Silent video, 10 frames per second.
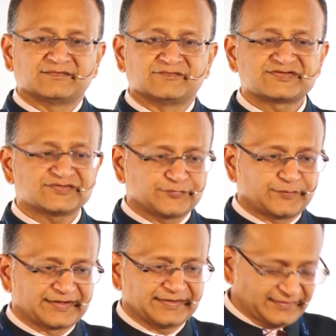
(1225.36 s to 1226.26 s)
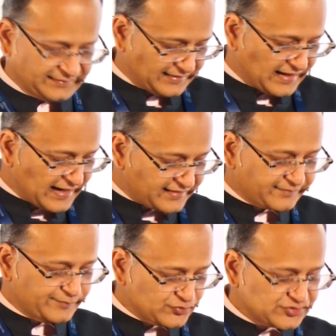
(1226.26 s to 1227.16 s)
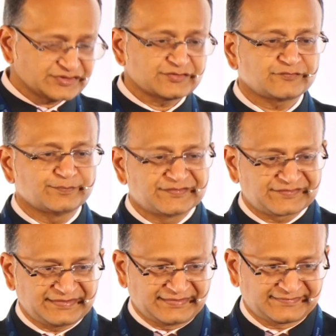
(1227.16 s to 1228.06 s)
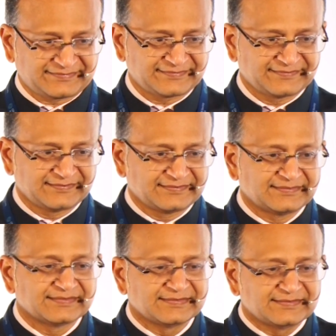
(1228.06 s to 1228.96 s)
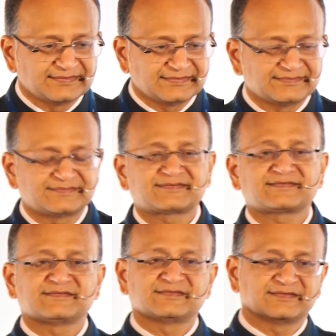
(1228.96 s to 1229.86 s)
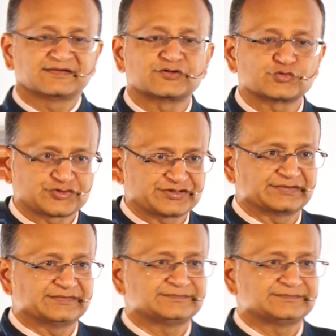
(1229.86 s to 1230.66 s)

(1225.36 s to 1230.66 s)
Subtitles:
Which is why attribution of mistakes is crucial.